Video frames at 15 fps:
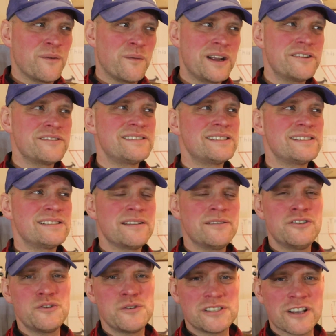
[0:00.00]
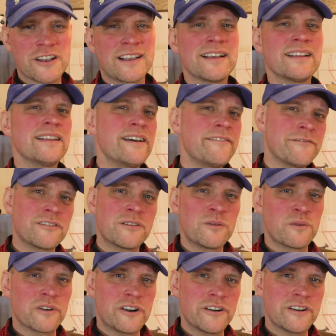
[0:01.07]
when you use a clever
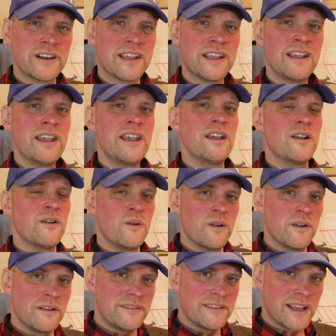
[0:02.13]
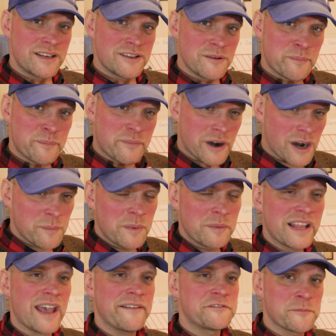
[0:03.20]
wording that you
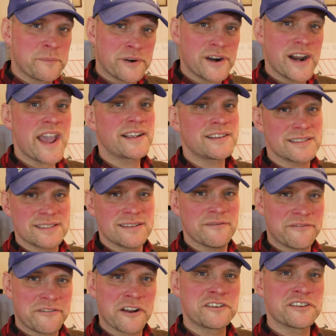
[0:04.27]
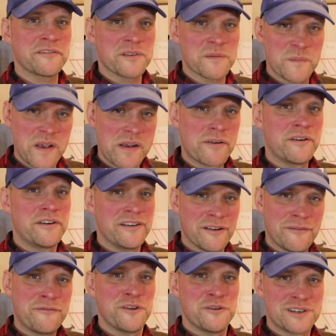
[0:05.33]
probably have to practice in front of the mirror
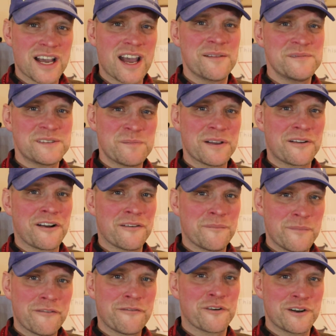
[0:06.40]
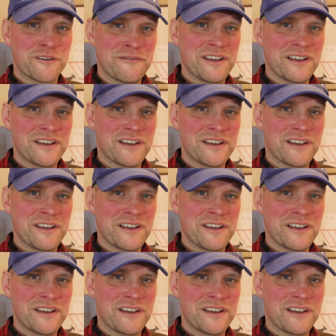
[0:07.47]
a few times before it